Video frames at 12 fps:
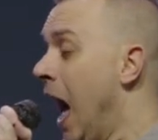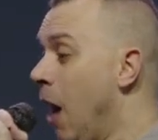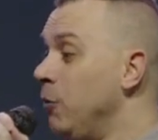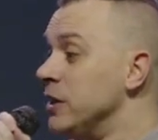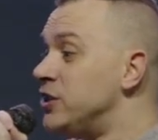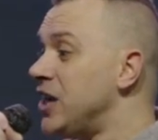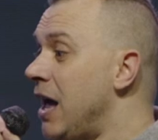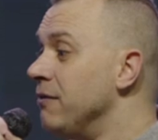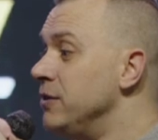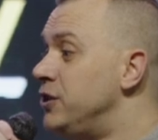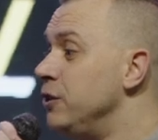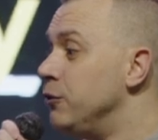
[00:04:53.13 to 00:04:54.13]
I want to
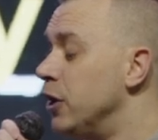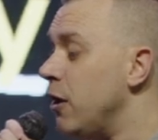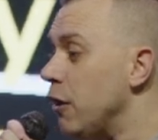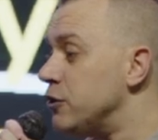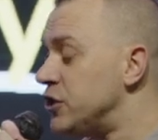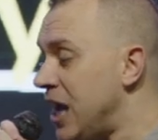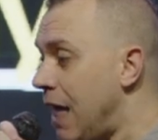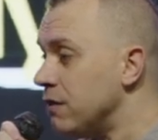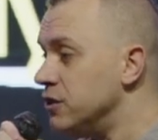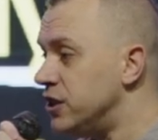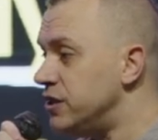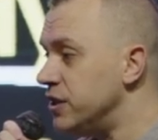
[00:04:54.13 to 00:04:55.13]
challenge you. There are
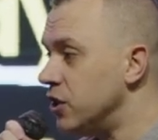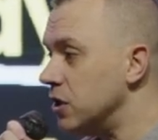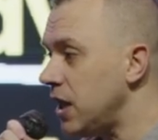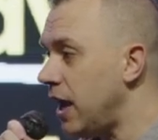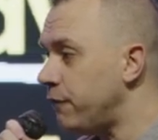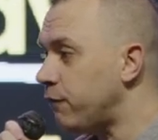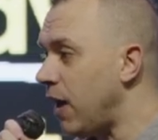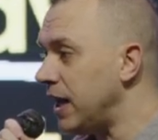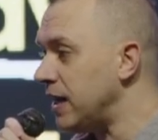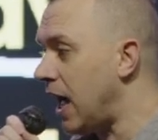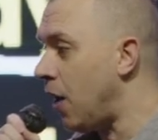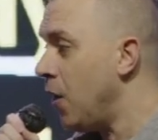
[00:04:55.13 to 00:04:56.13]
challenges in your life
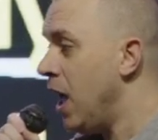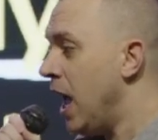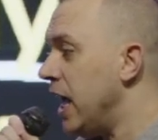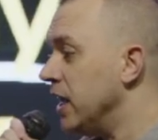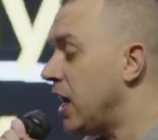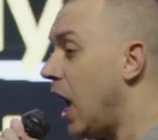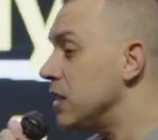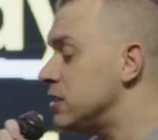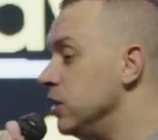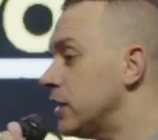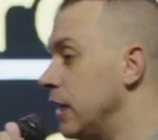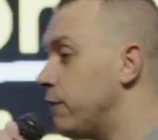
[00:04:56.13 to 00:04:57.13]
right now, and
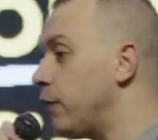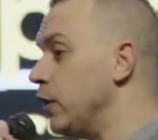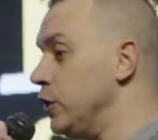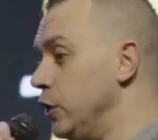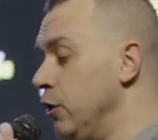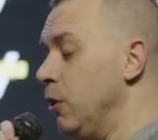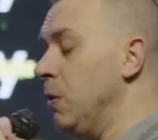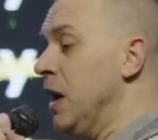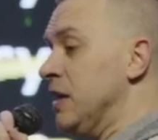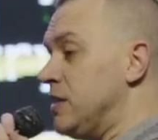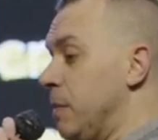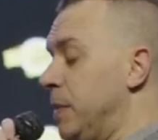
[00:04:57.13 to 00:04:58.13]
God's looking for you
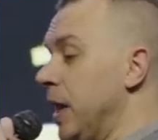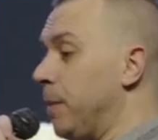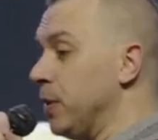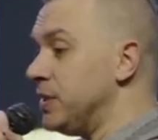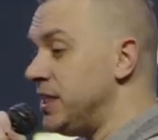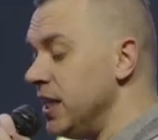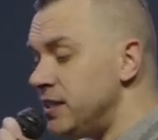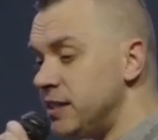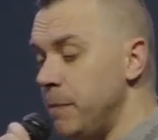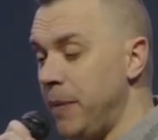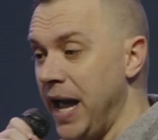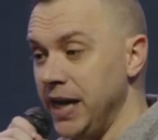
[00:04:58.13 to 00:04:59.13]
to be a
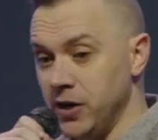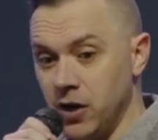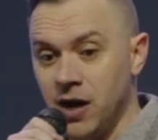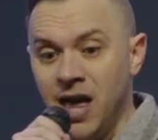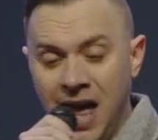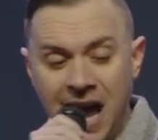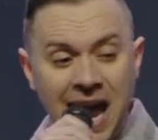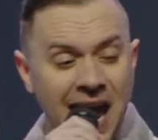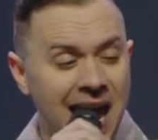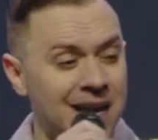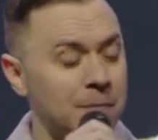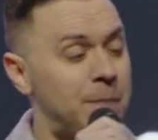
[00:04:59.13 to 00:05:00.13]
participator
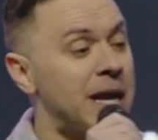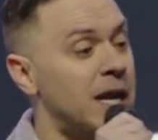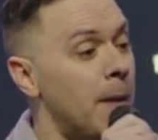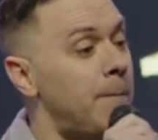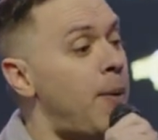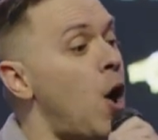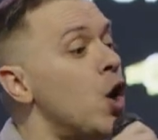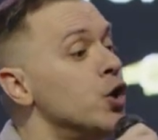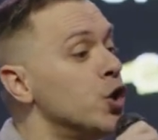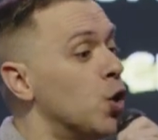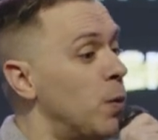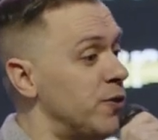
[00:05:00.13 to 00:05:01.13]
and, being a
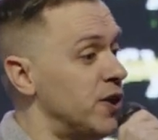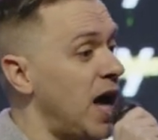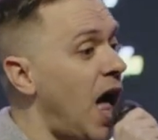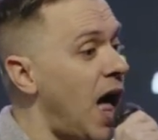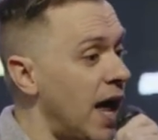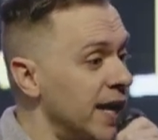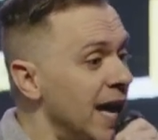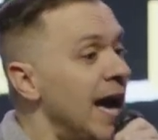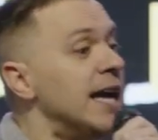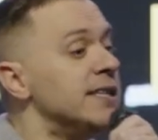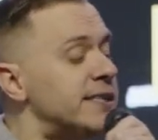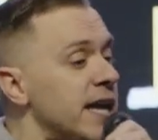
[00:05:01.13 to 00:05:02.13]
partner with God
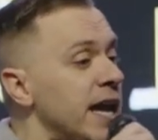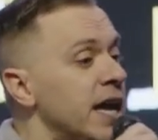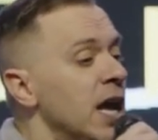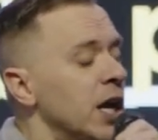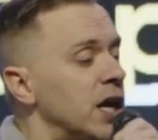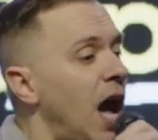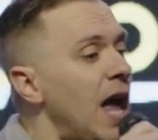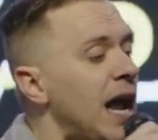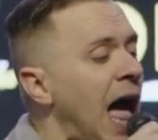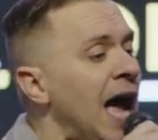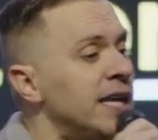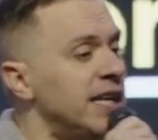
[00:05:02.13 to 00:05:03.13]
and say, God,
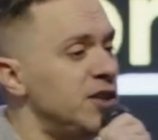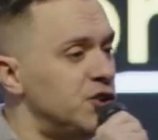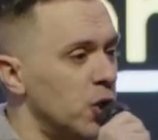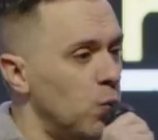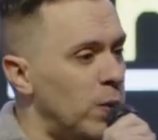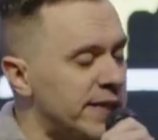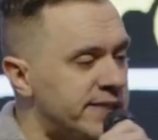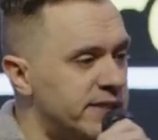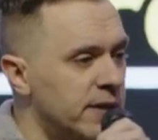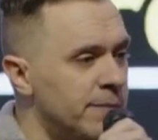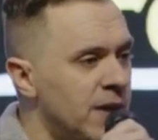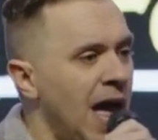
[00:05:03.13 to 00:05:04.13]
I need your
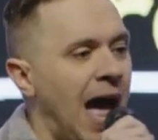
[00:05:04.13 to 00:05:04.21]
wisdom.